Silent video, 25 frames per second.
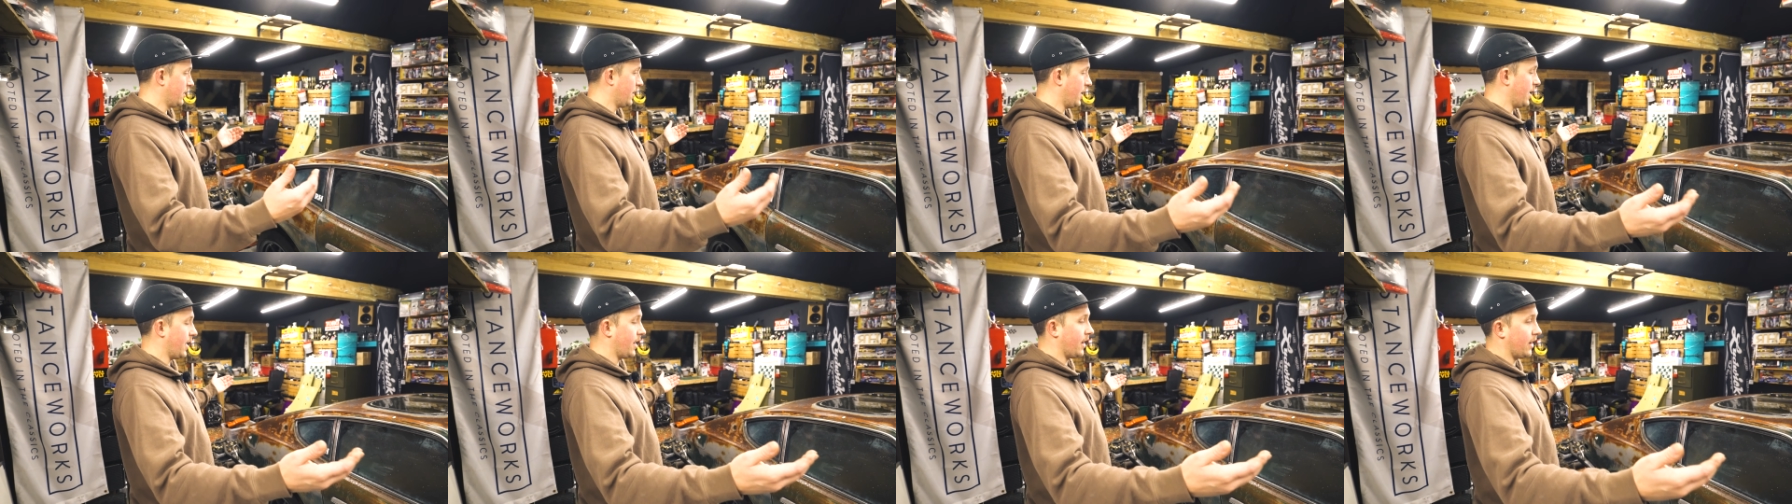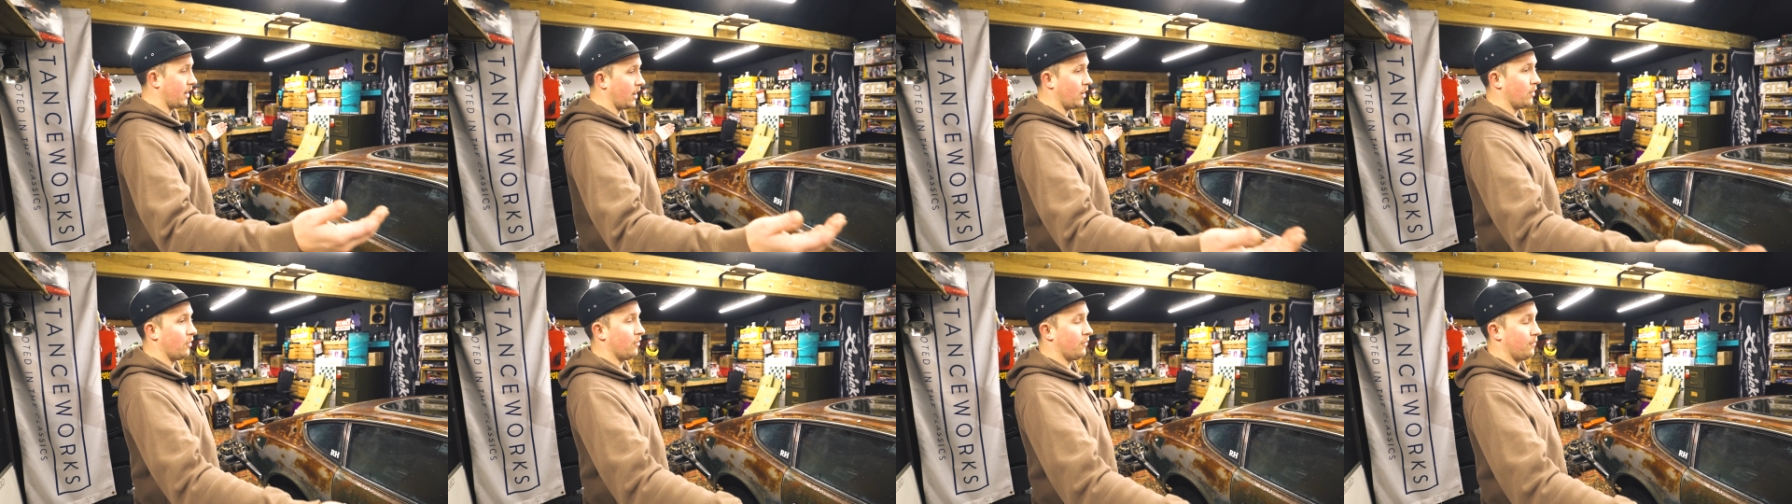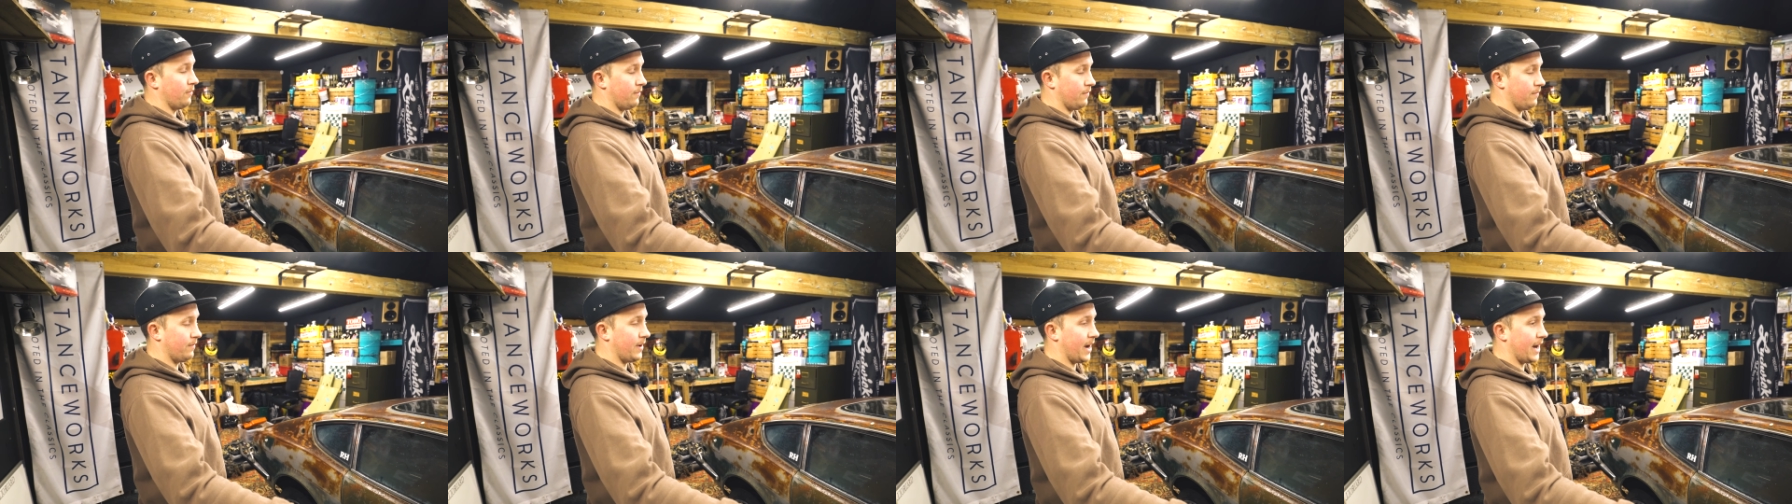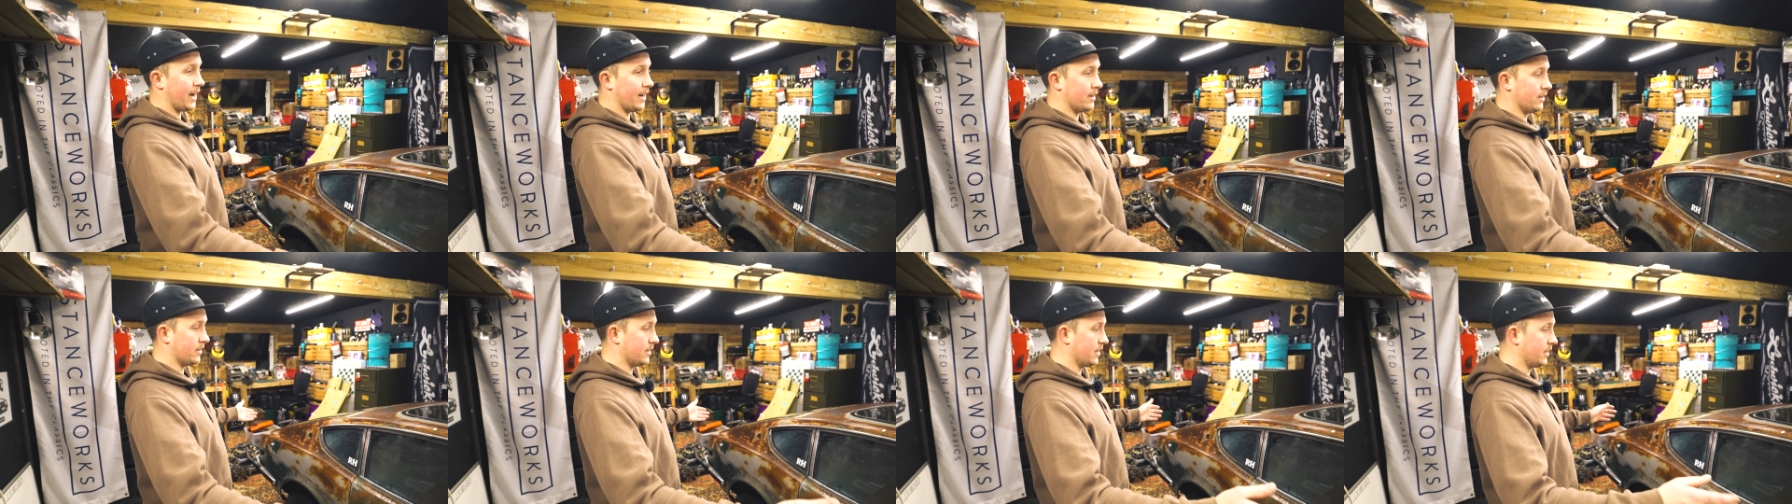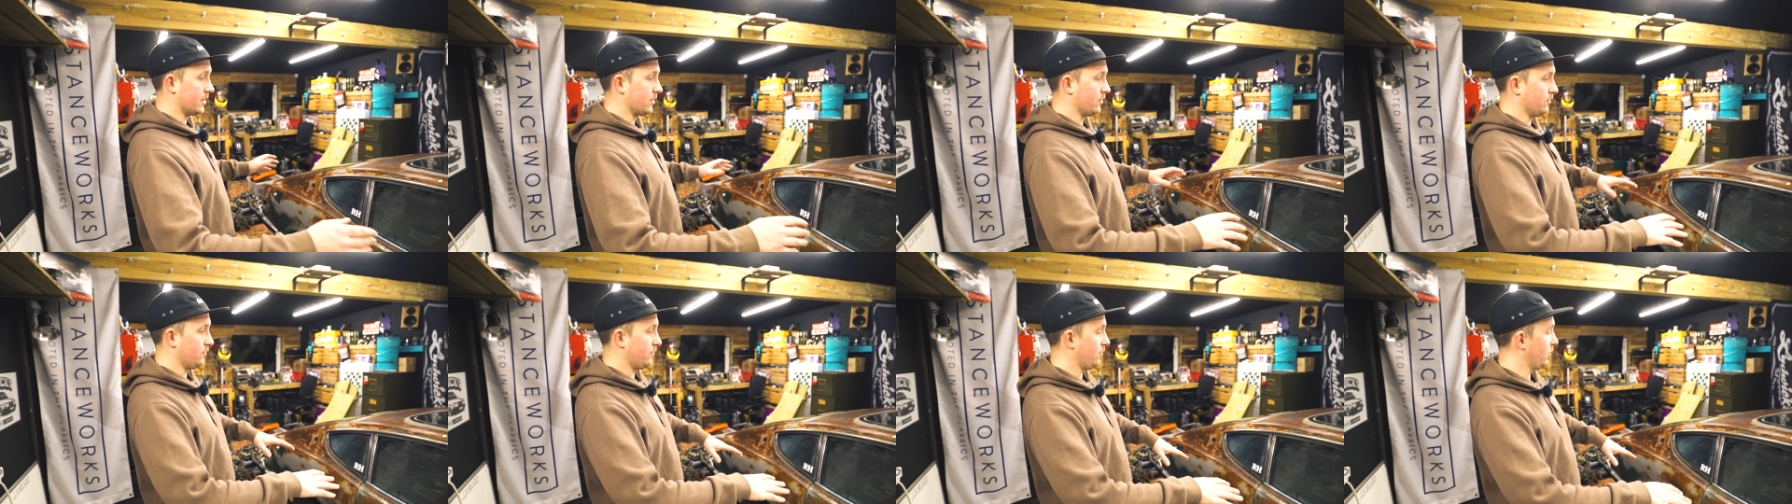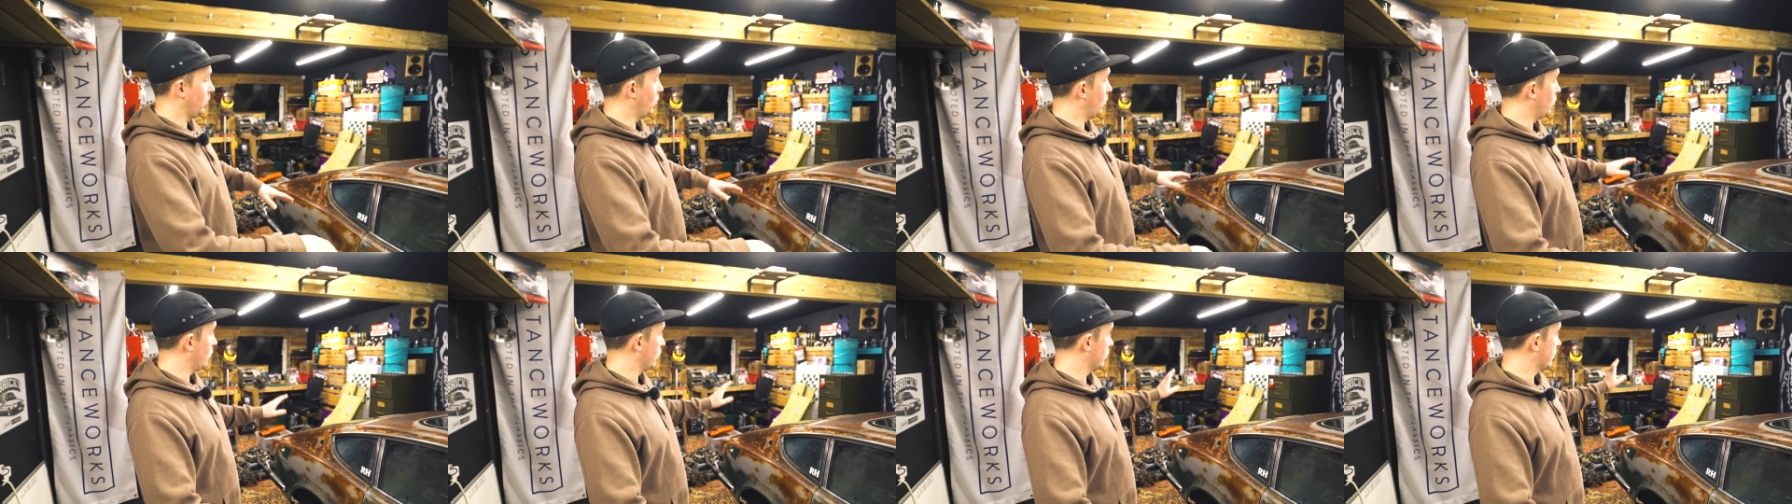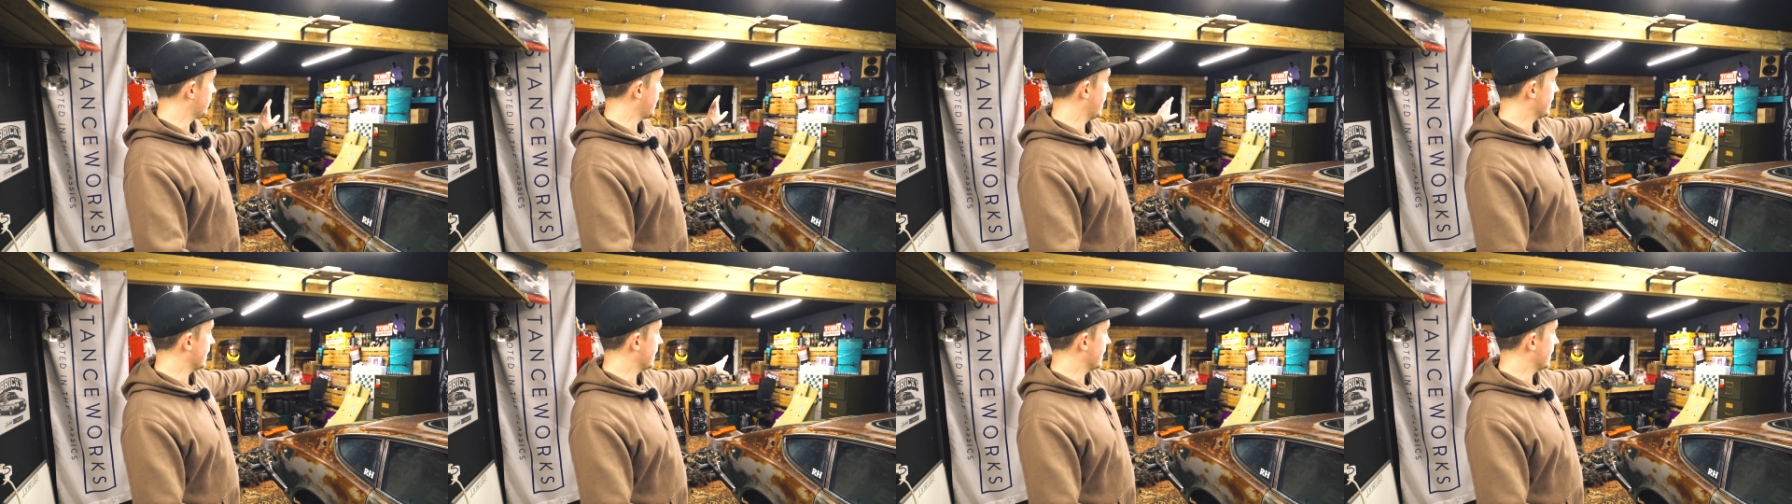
lower balances and floors.